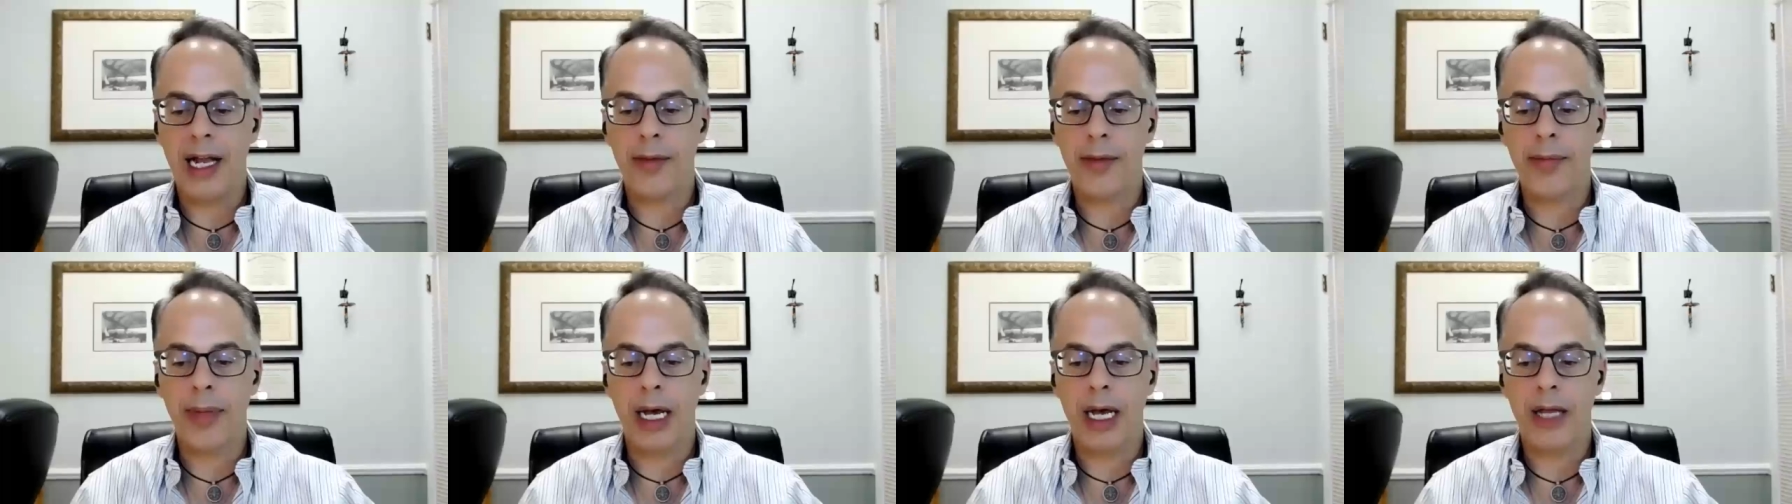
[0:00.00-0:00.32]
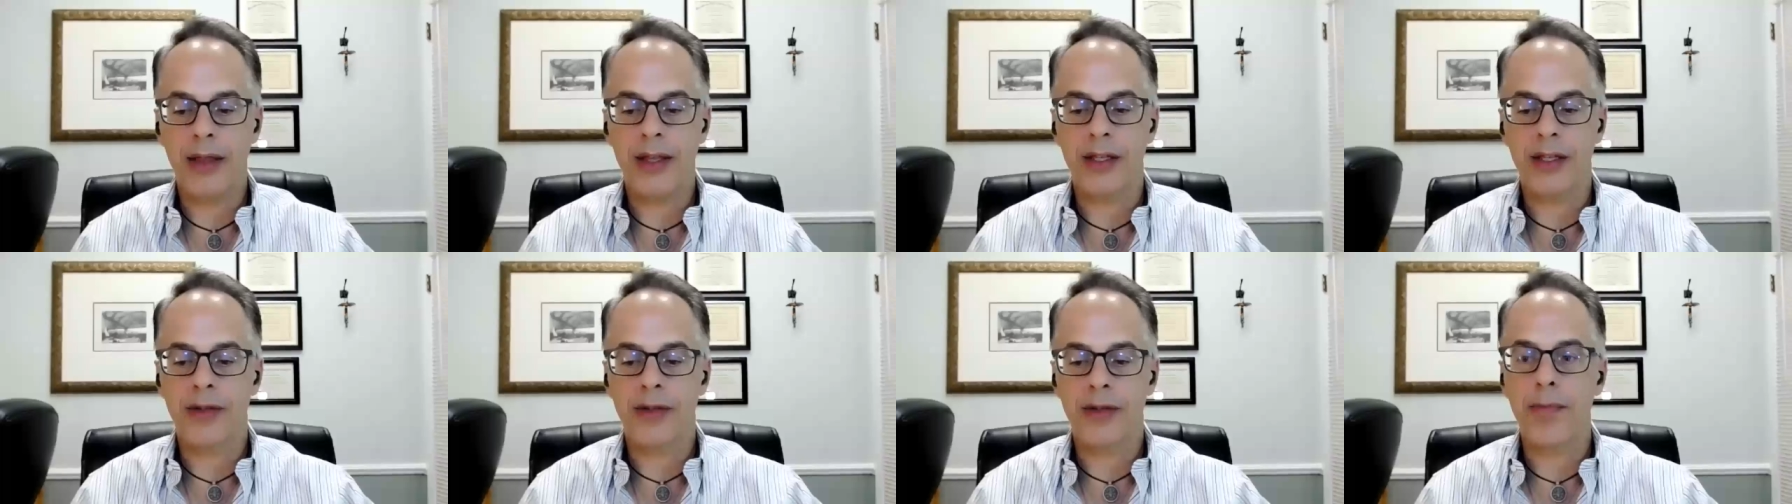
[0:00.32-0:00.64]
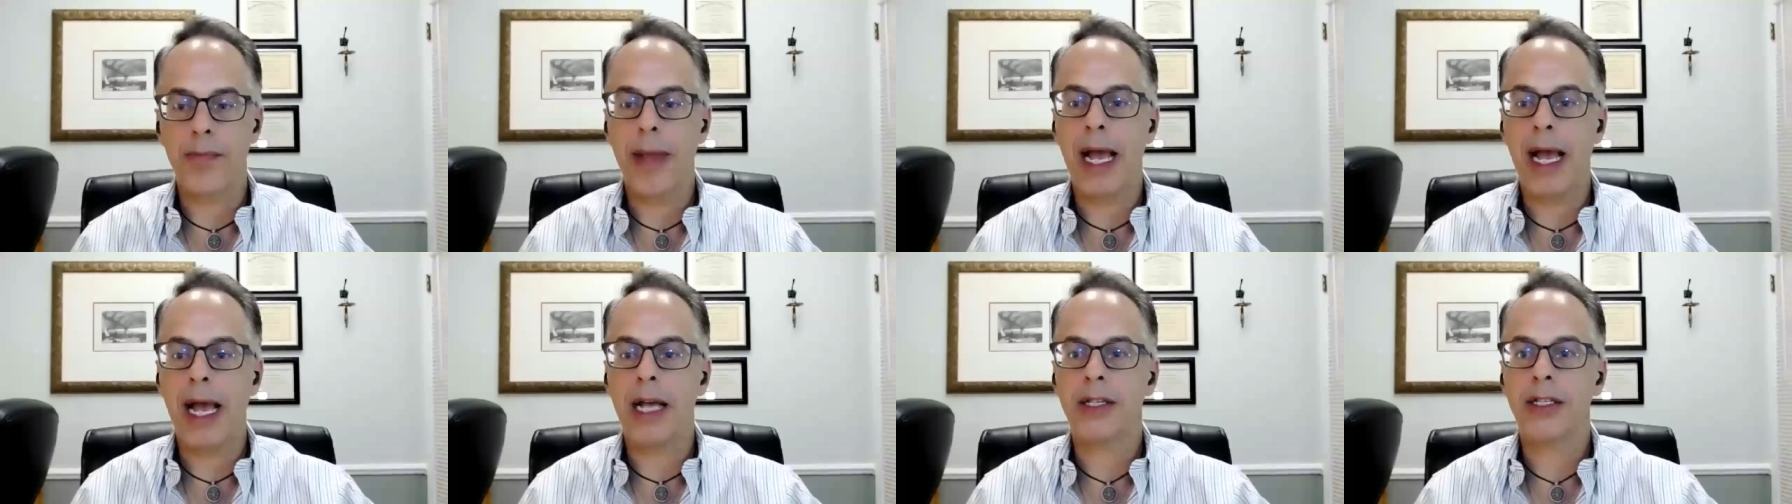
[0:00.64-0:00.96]
about this
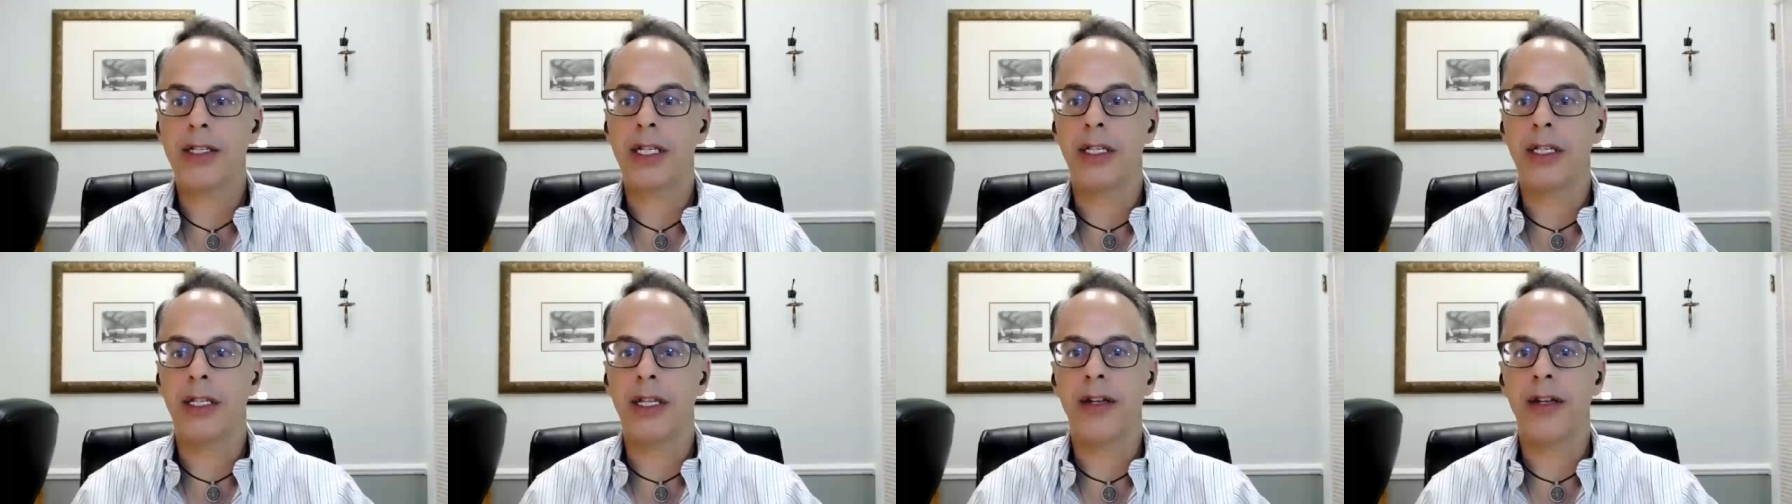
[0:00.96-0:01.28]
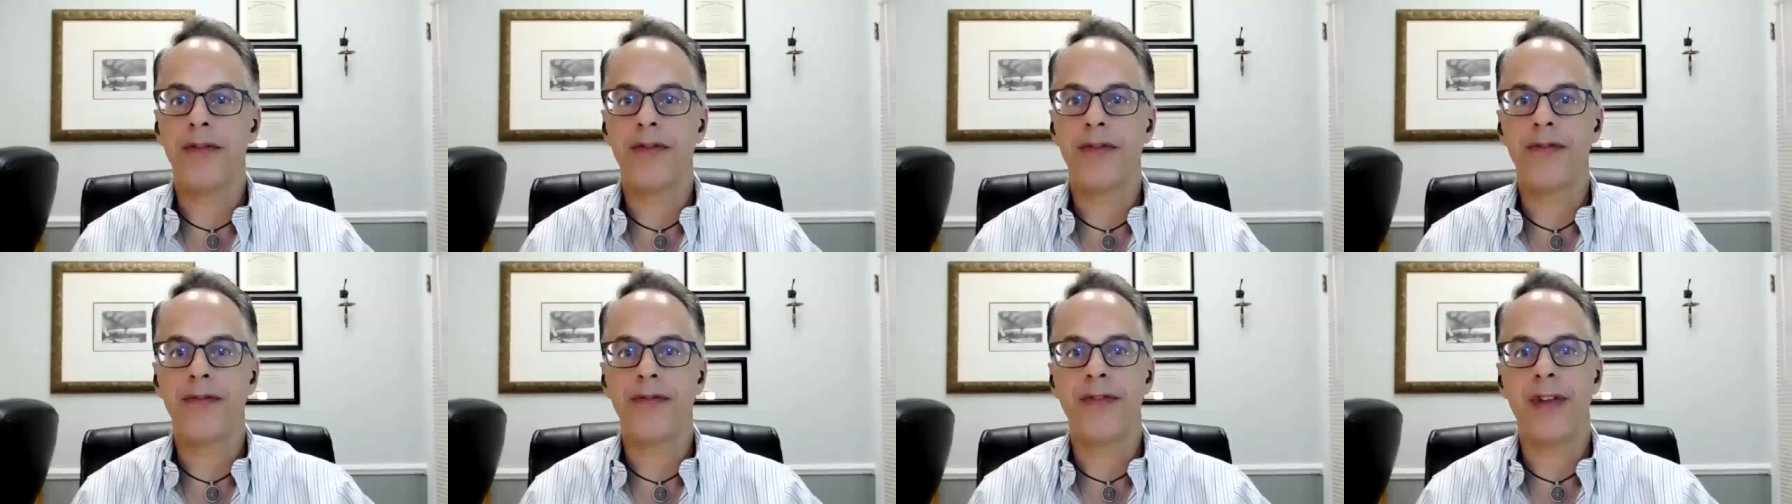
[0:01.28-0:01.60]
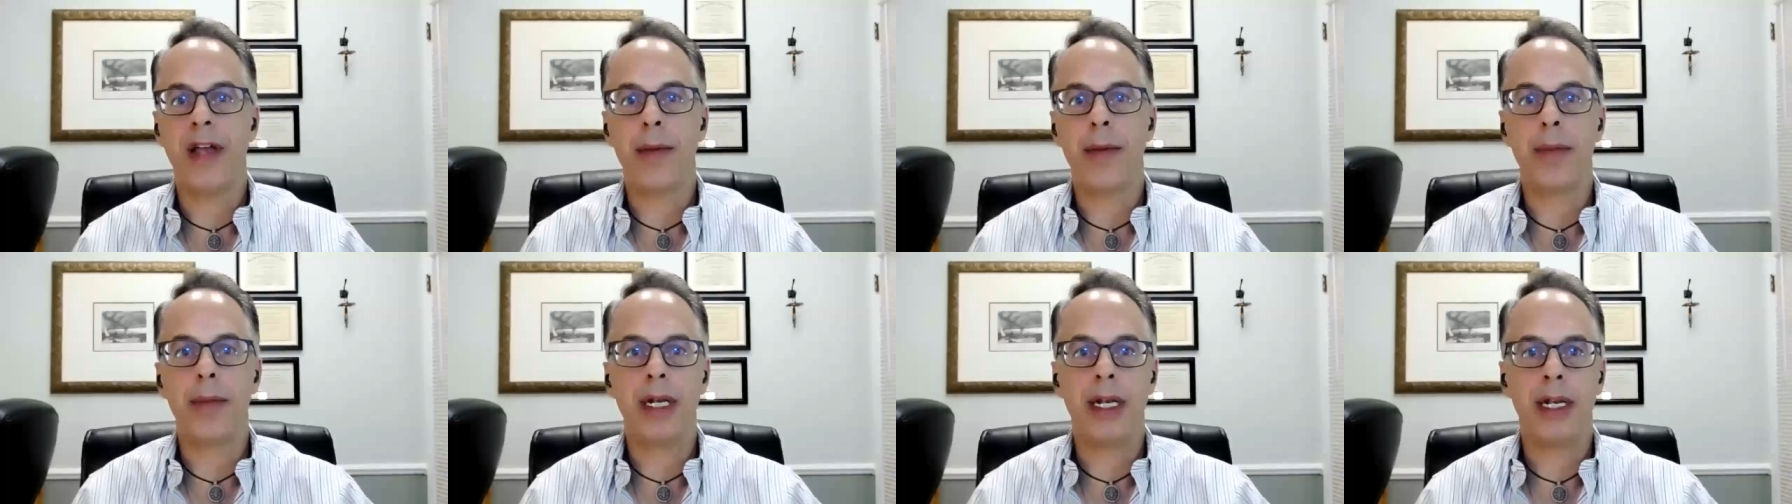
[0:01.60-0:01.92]
masculine,
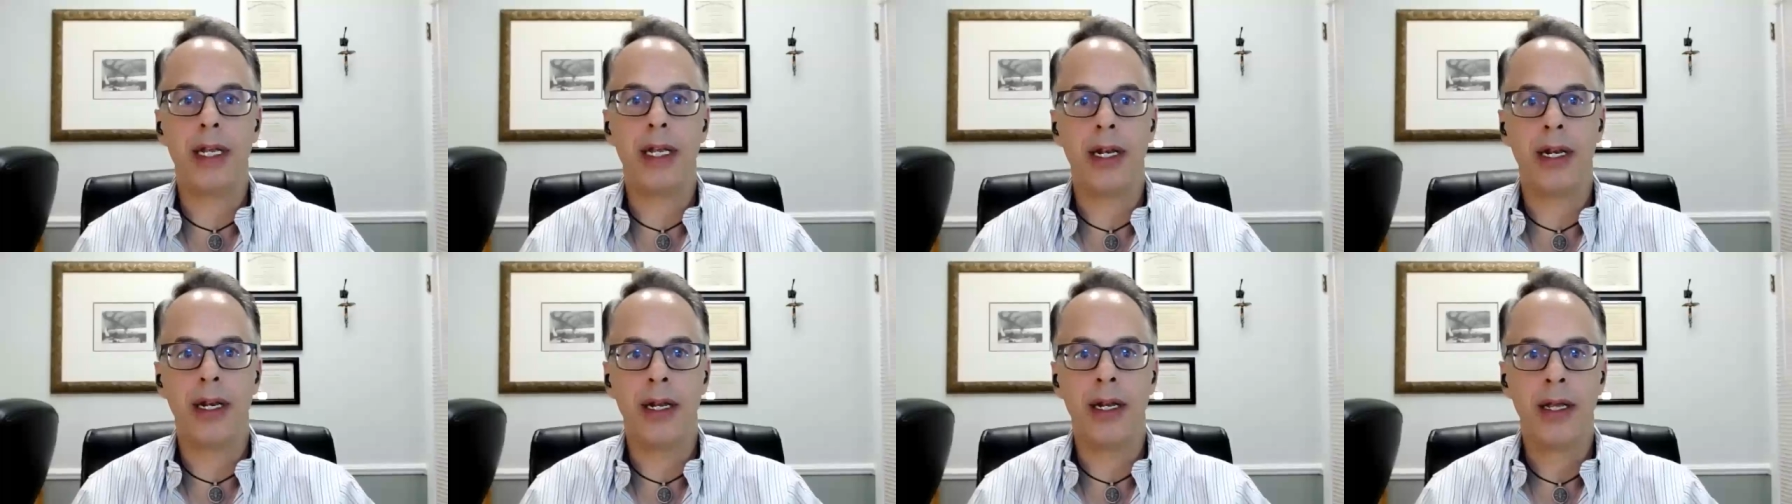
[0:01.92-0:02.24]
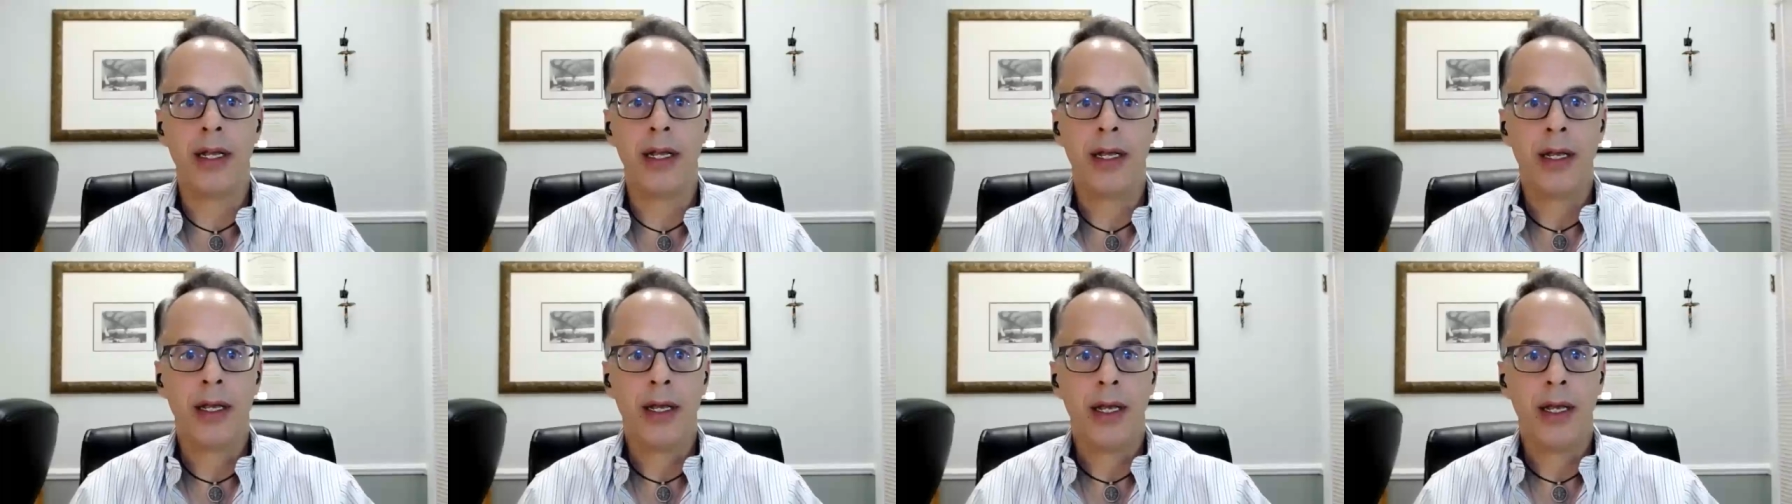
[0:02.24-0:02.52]
feminine